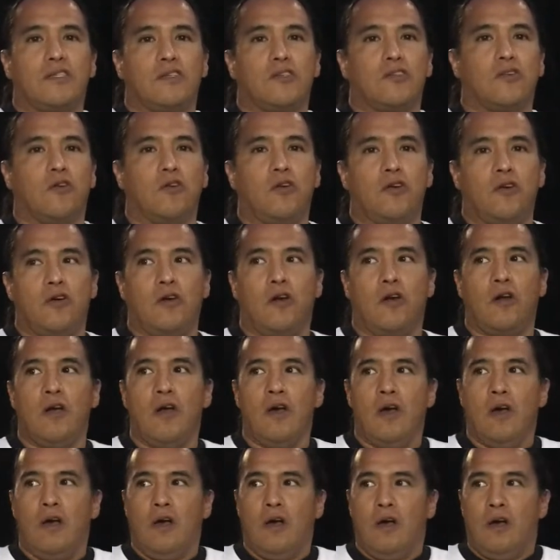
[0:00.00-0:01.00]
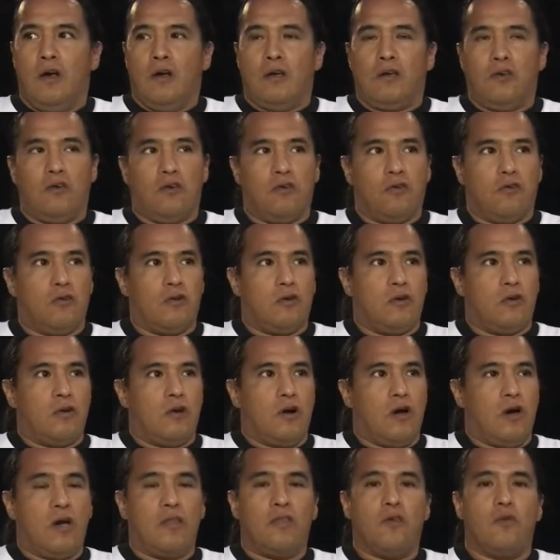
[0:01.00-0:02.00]
So you're
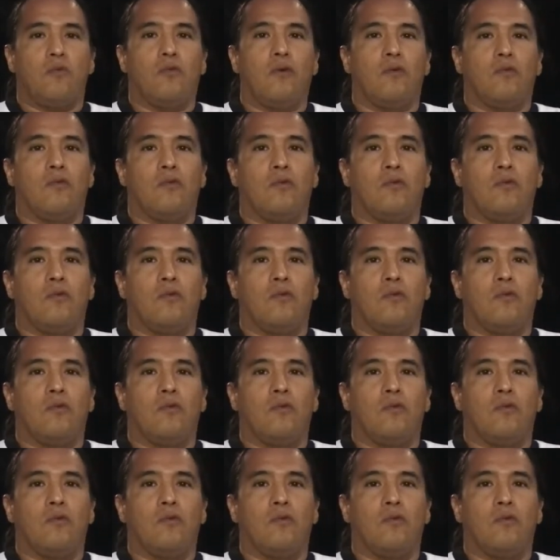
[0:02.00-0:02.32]
on the